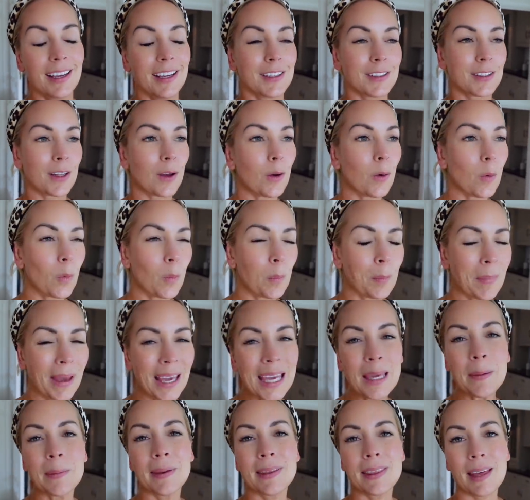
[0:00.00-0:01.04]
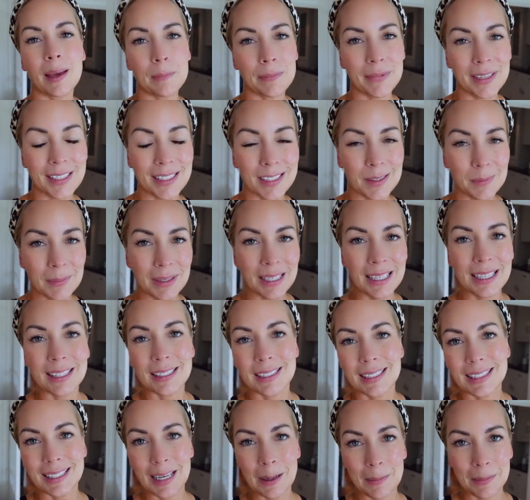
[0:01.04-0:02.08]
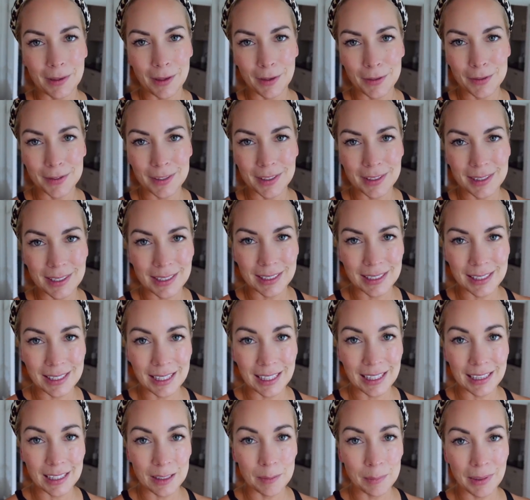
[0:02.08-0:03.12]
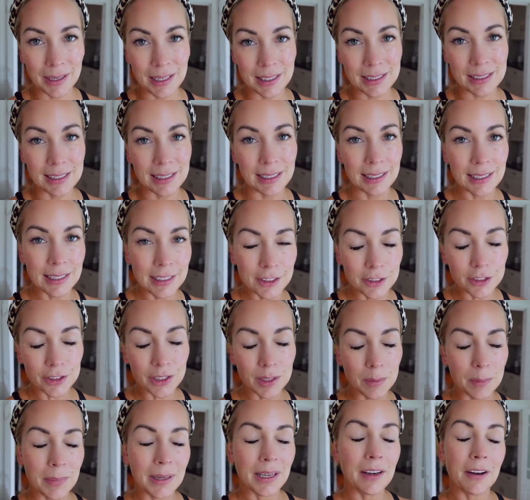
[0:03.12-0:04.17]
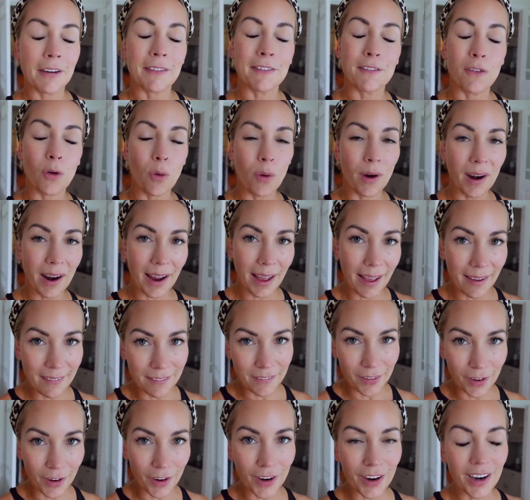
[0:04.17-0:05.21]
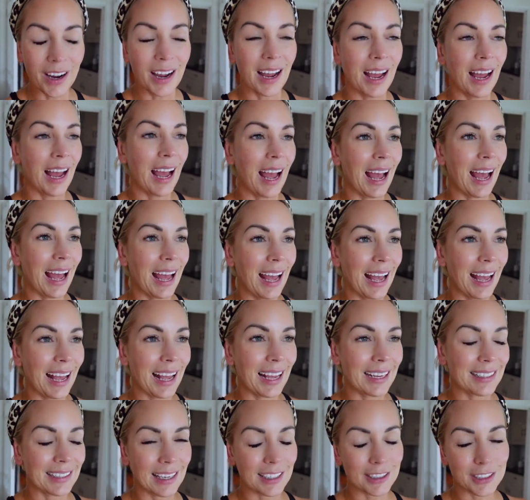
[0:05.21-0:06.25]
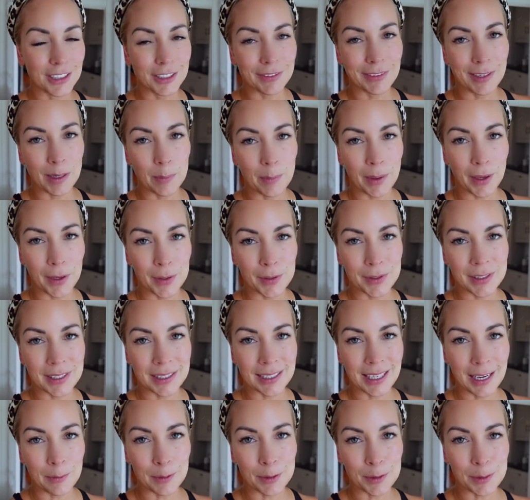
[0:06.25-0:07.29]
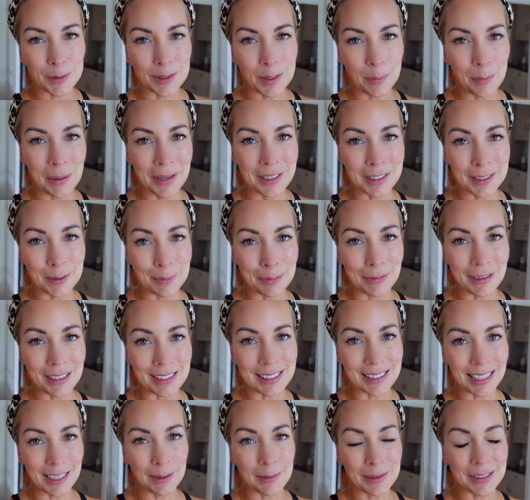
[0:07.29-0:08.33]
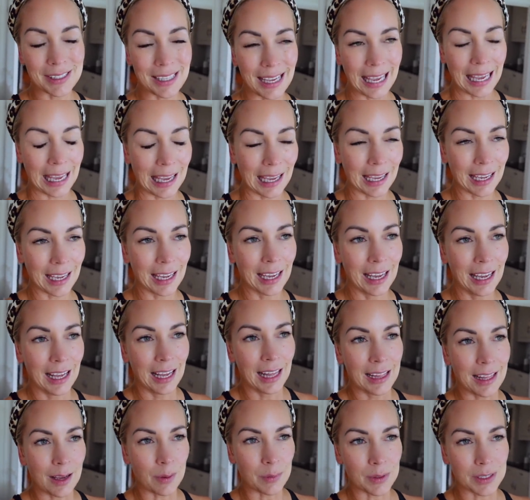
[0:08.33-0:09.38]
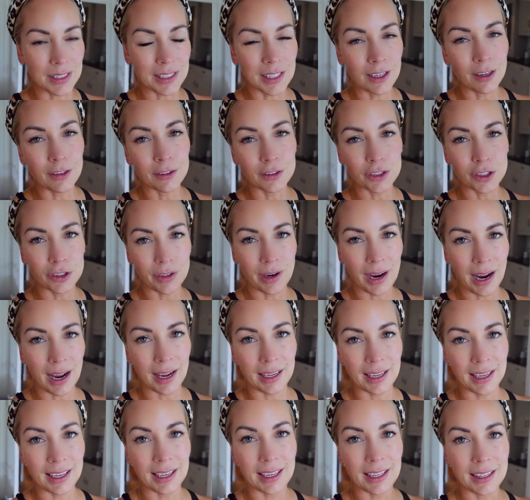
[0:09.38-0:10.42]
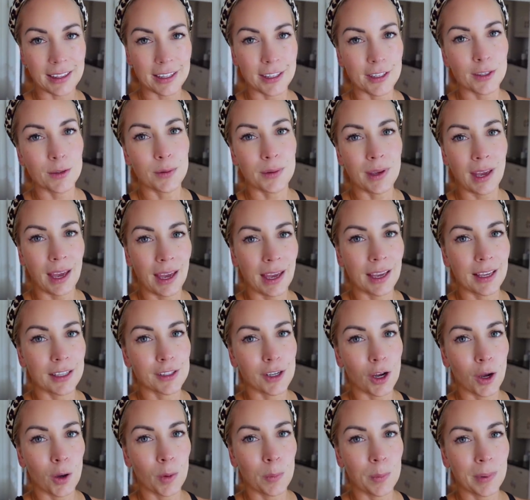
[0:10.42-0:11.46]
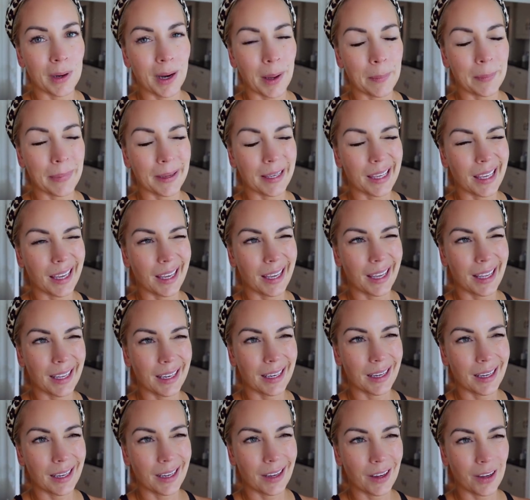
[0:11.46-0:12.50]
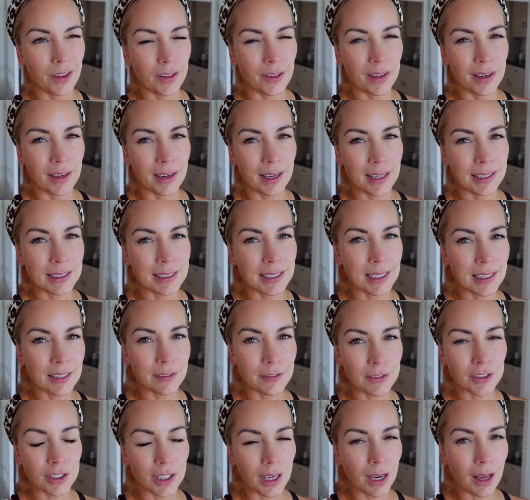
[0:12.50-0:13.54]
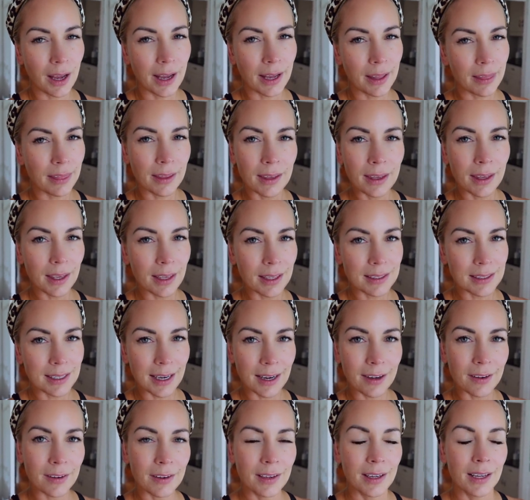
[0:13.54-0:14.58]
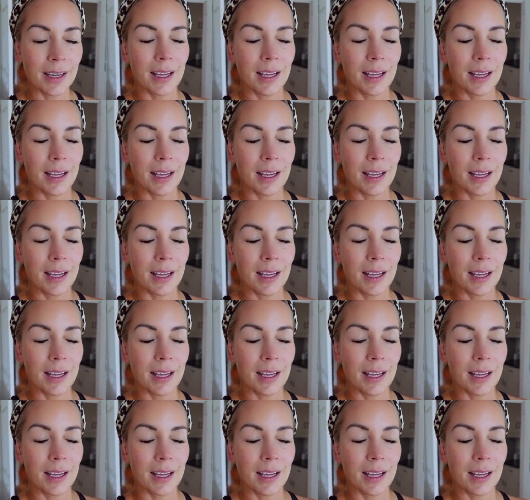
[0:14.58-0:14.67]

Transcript: So maybe that brings me a step closer to seeing them, but it's literally been forever. And I actually read a post today which was a bit depressing. It was saying that we're still on track in the UK to open up again on the 19th of July, I think it is now.